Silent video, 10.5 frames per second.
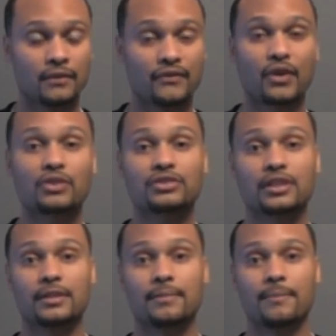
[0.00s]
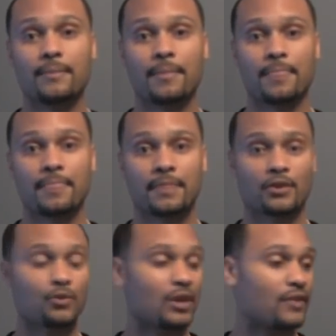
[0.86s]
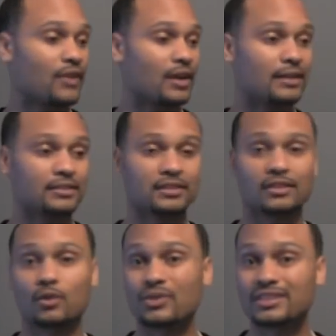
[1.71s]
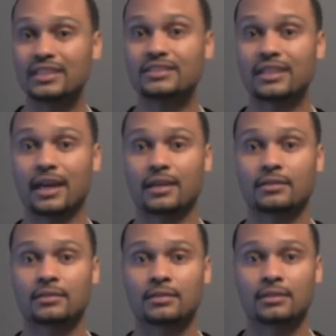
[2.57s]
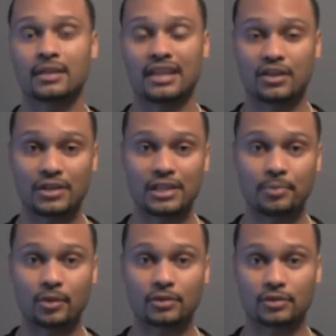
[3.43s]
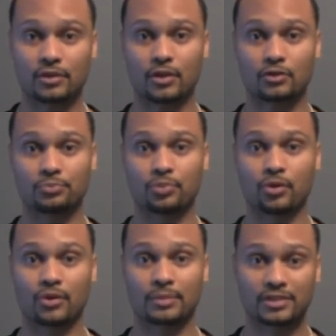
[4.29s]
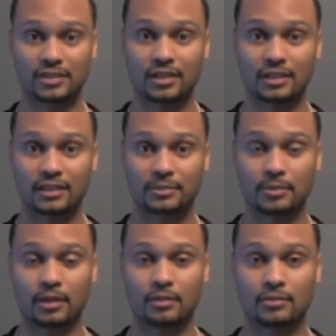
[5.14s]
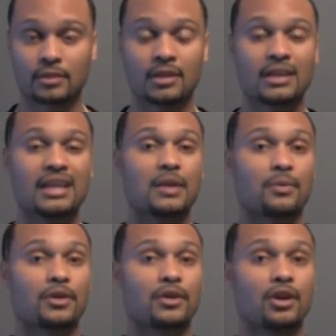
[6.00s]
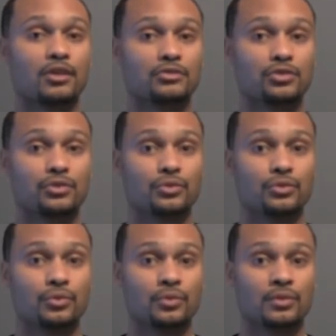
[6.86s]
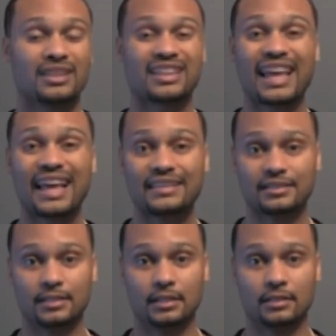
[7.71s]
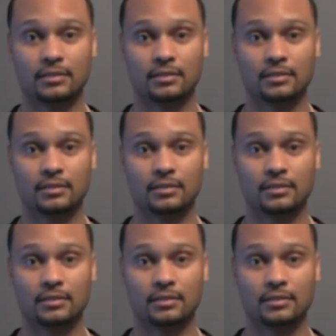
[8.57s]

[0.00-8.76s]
first C, the creative financing, we teach that in our ebooks and our coaching program. Just see the links below. In regard to the last C,